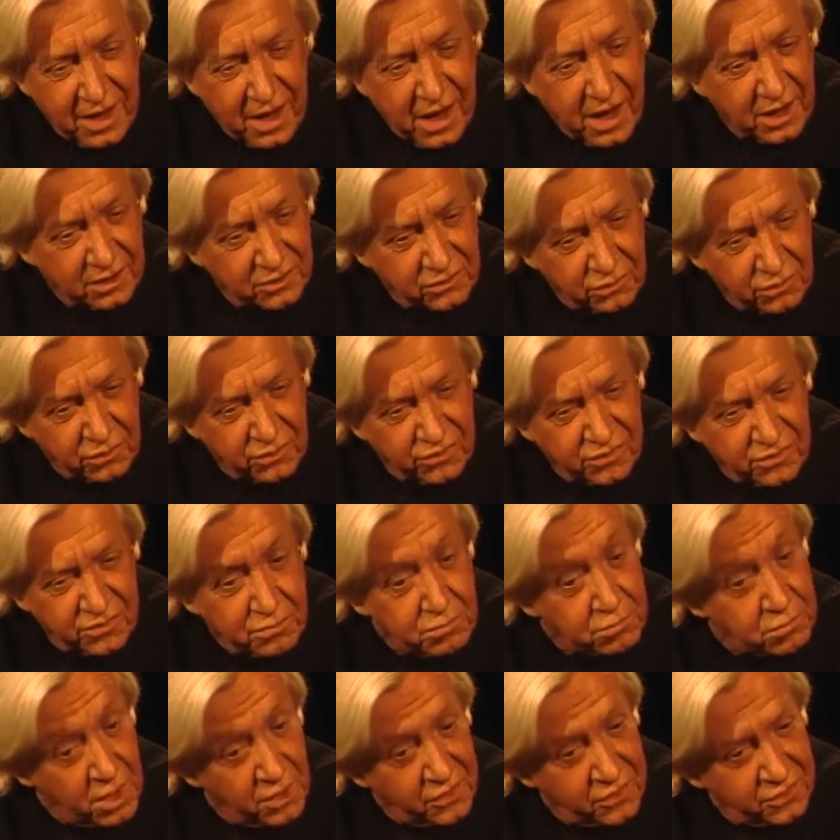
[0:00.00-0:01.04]
actress,
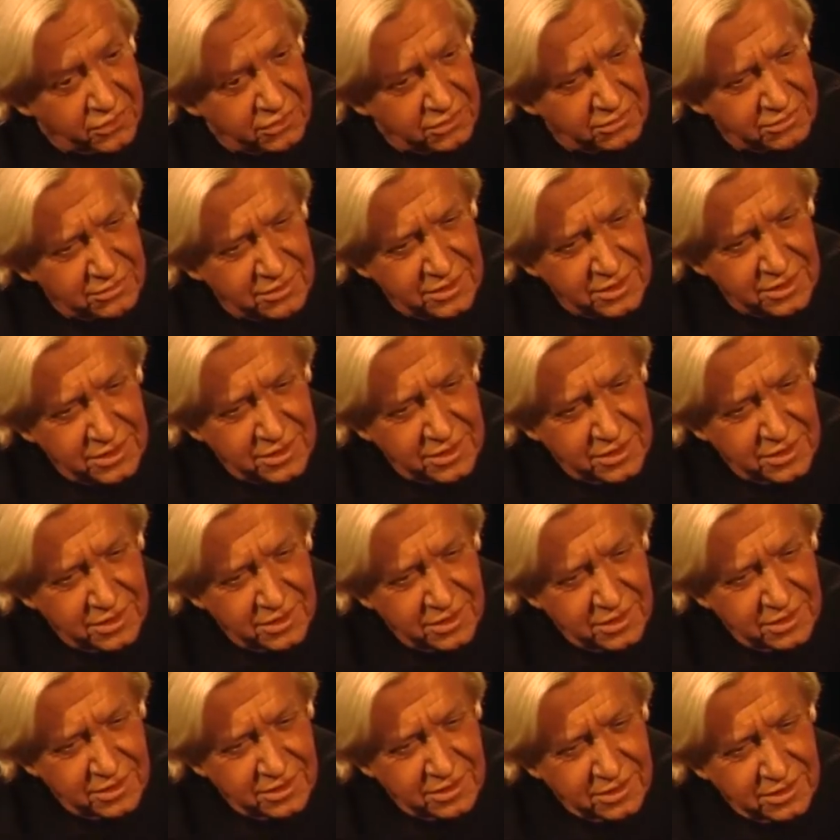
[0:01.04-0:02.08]
mother,
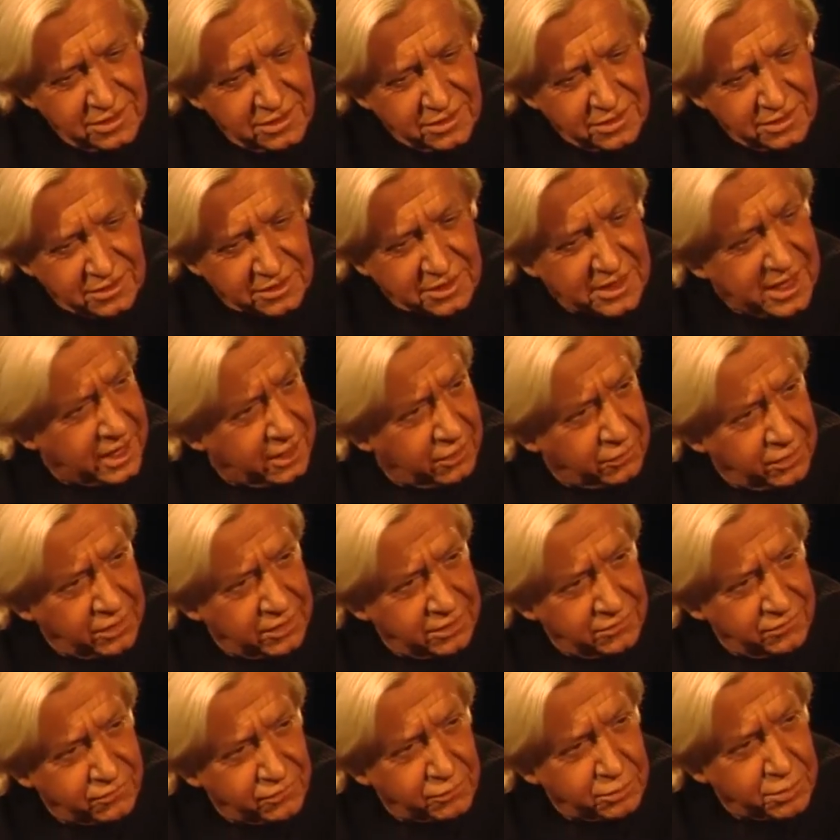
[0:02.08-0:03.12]

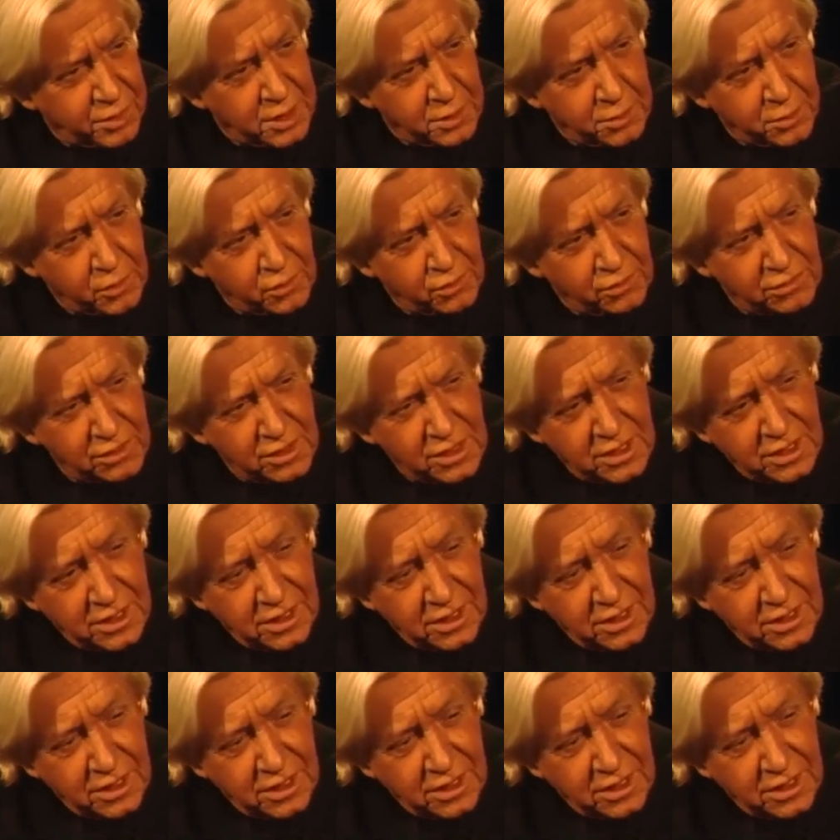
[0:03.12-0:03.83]
caring for people,